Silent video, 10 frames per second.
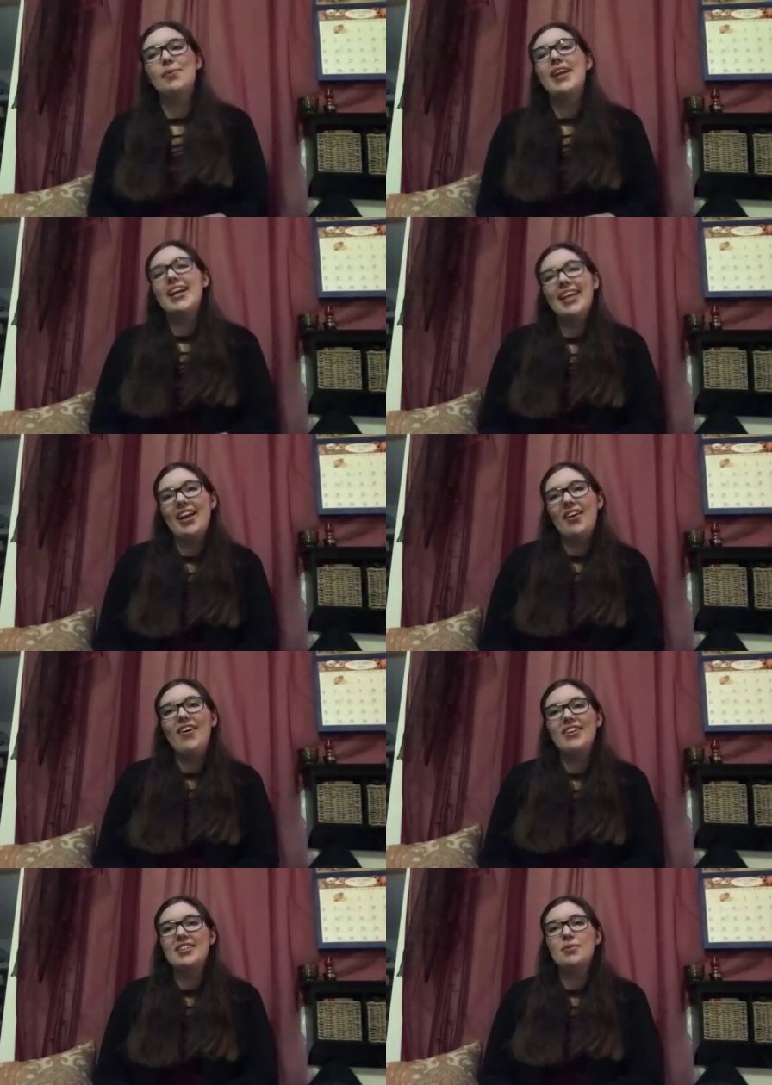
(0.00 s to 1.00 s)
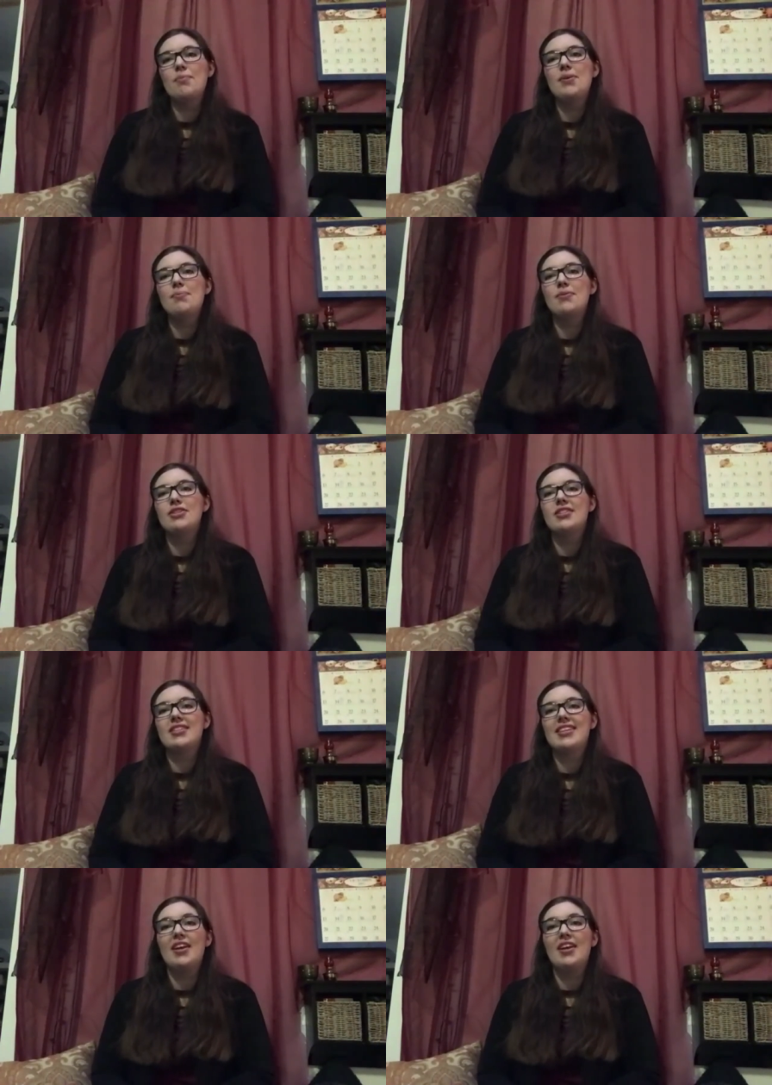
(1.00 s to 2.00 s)
when I get called, is when people just
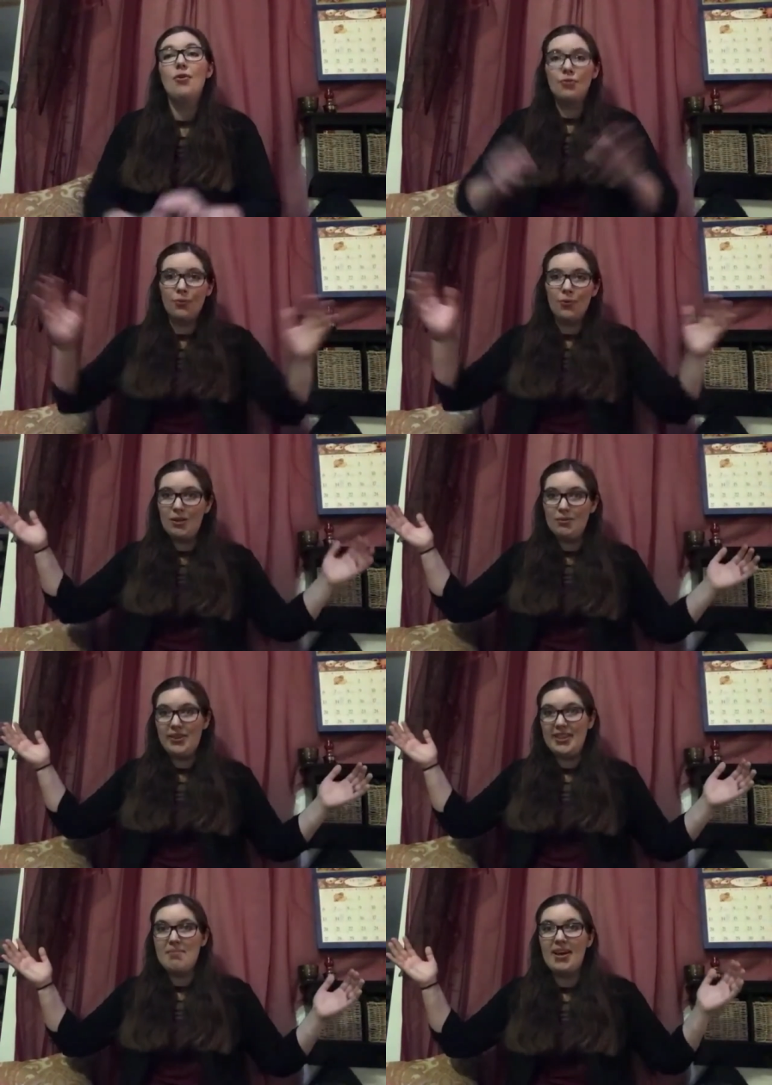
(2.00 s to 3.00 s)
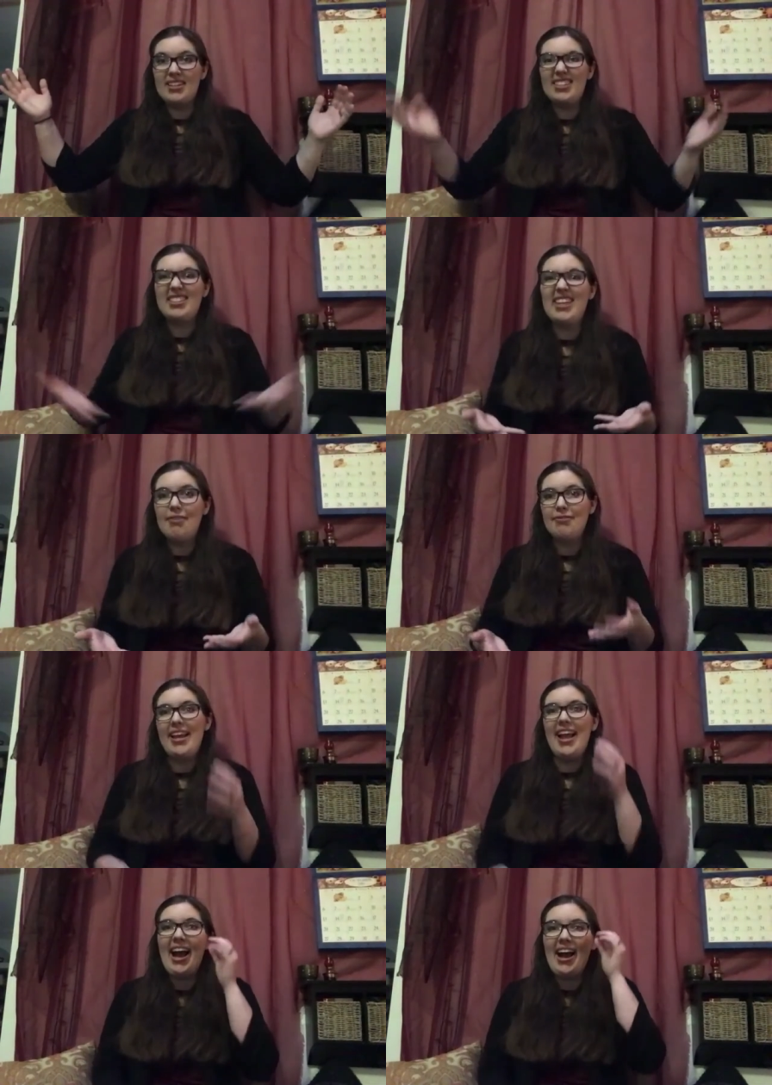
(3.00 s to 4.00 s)
get overwhelmed with the amount of stuff
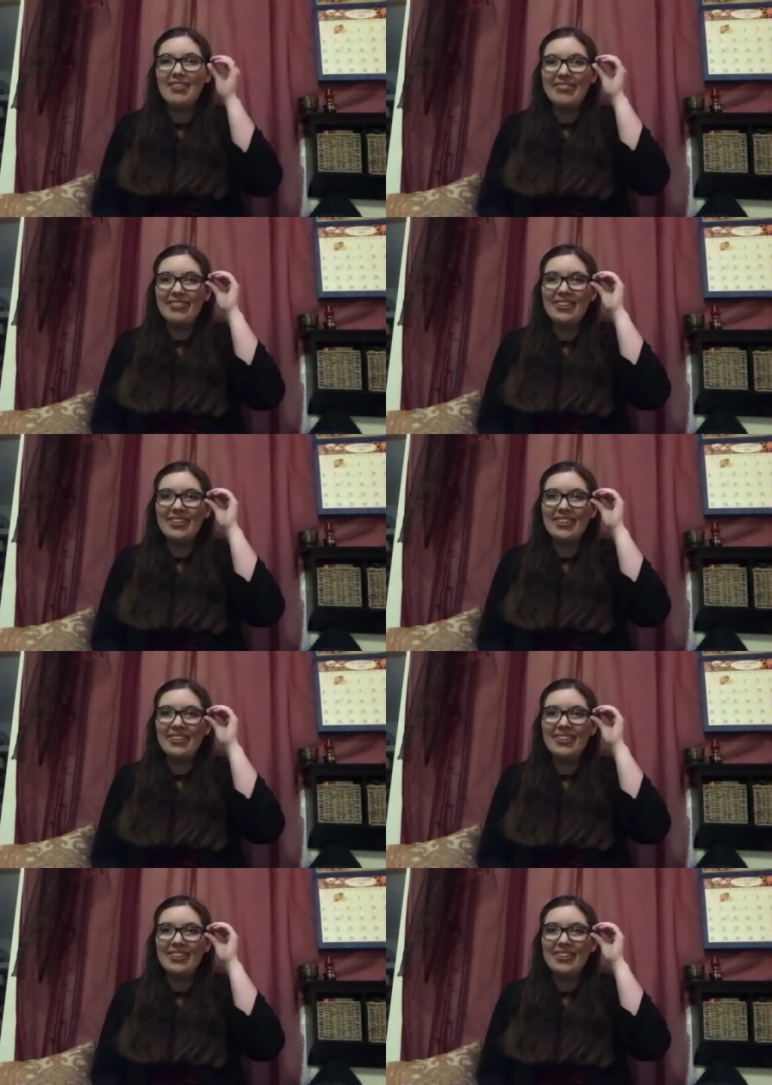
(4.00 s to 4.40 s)
they have.